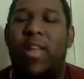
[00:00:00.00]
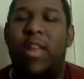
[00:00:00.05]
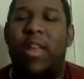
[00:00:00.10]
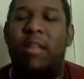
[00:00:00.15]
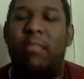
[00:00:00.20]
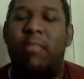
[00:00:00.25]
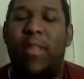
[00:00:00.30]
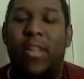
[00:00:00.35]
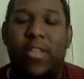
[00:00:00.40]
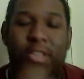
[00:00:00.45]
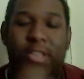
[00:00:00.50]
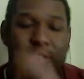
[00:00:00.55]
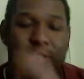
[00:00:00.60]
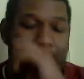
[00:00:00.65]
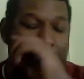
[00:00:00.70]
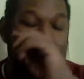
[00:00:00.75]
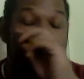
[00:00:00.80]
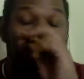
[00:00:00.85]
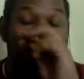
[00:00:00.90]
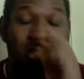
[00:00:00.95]

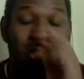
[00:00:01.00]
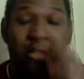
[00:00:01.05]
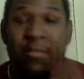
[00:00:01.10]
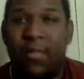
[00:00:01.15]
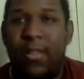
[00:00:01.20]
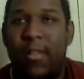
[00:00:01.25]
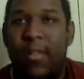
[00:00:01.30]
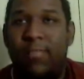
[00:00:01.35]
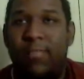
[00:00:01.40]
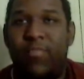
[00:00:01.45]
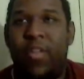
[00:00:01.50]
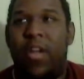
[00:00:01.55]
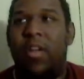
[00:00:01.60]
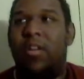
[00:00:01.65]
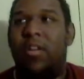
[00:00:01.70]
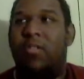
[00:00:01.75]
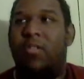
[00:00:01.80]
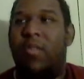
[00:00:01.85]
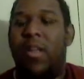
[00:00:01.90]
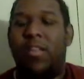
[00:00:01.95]
animation was
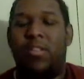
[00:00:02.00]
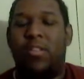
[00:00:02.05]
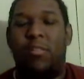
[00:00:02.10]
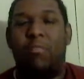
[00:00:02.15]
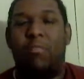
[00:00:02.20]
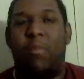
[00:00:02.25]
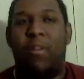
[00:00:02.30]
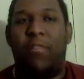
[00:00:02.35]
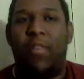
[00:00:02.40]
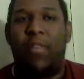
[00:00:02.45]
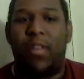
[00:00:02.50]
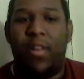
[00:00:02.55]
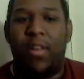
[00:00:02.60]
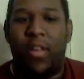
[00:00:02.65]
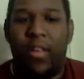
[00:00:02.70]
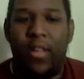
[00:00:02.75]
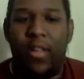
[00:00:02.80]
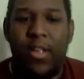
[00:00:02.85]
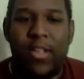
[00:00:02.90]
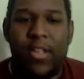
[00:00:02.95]
done, the way so
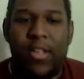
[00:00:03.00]
perfectly.